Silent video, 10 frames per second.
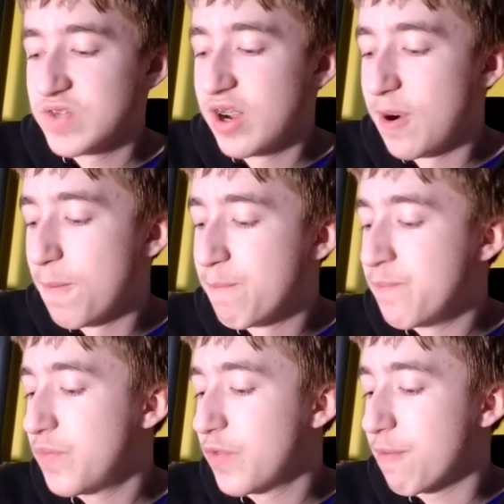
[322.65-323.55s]
Um,
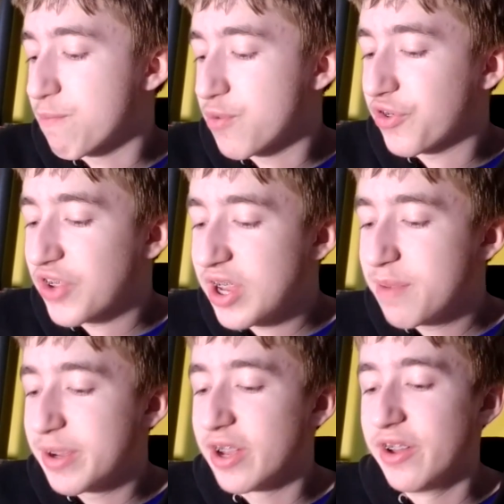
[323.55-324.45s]

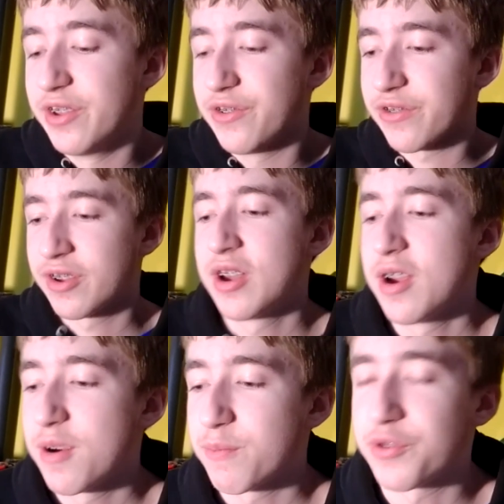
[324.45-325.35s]
Brisky, because
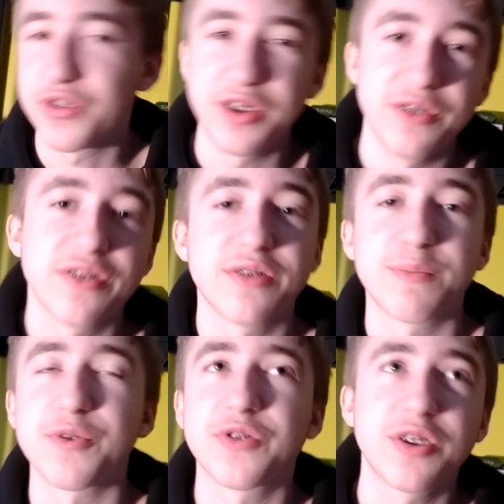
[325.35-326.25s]
Brisky is
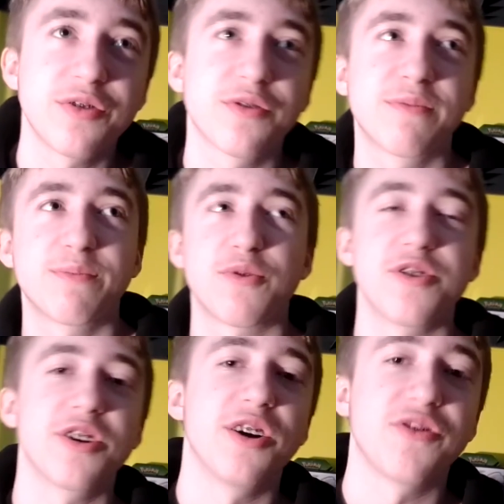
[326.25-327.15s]
Brisky's
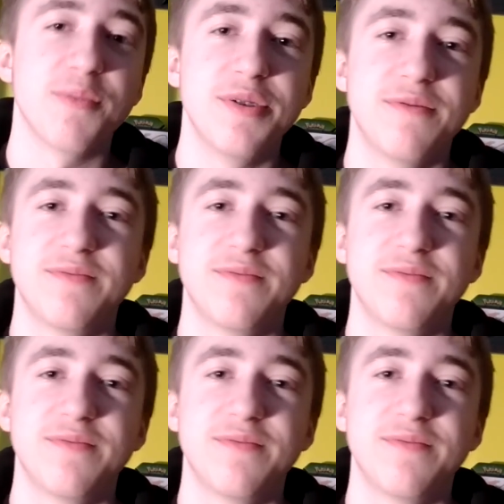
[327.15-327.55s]
pretty awesome.